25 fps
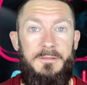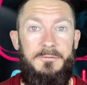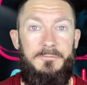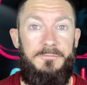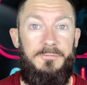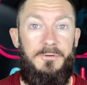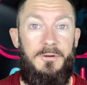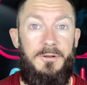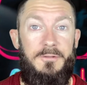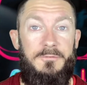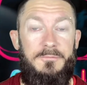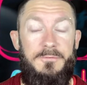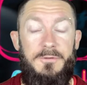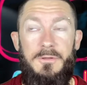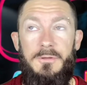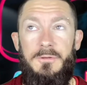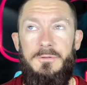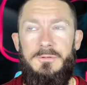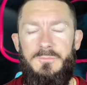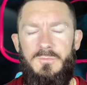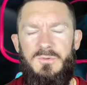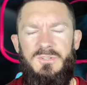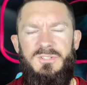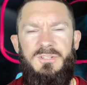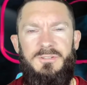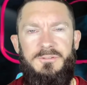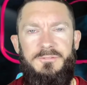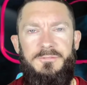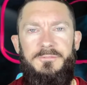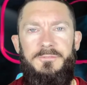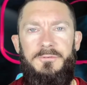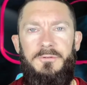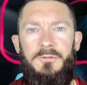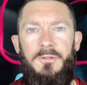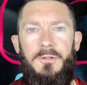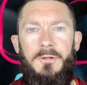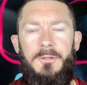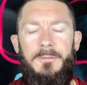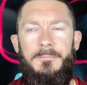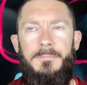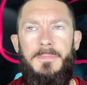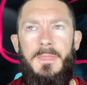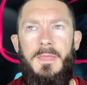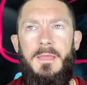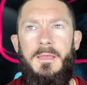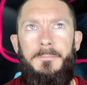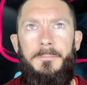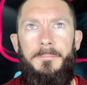in front of you, which is full on.